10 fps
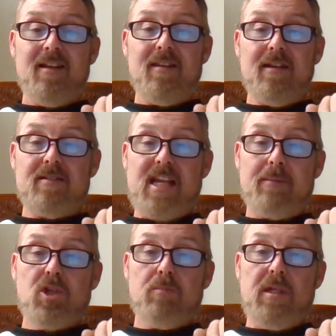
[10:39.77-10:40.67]
the exam
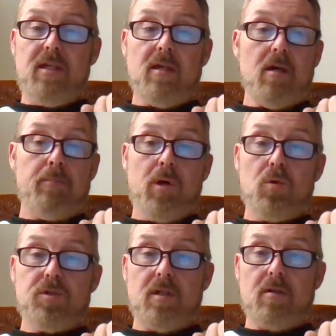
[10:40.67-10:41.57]
should be uh,
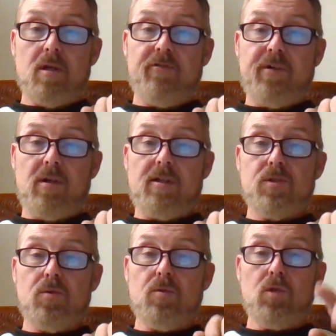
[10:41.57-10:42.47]
posted uh, fairly
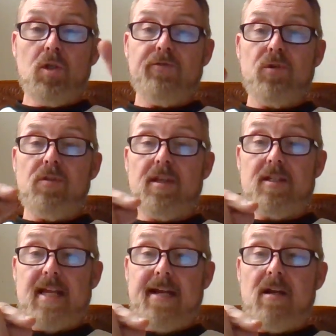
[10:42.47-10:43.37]
soon. Look for the
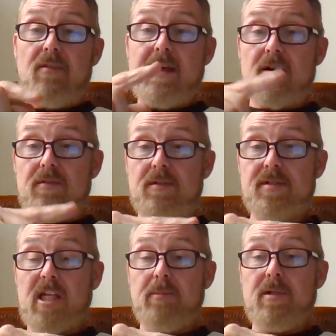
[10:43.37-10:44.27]
date on that on the
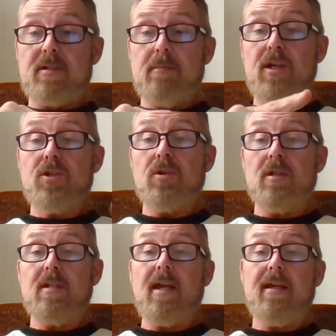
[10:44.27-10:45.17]
syllabus and make sure you
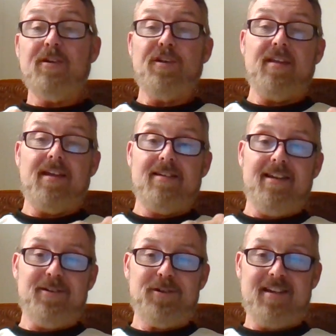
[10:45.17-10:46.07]
take it on that
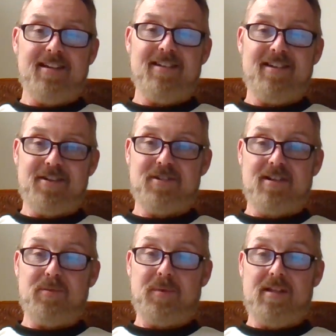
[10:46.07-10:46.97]
date. Okay, I'll talk
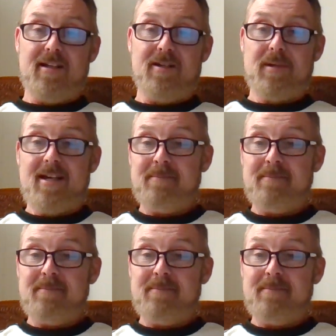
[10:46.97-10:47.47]
to you one later. Bye.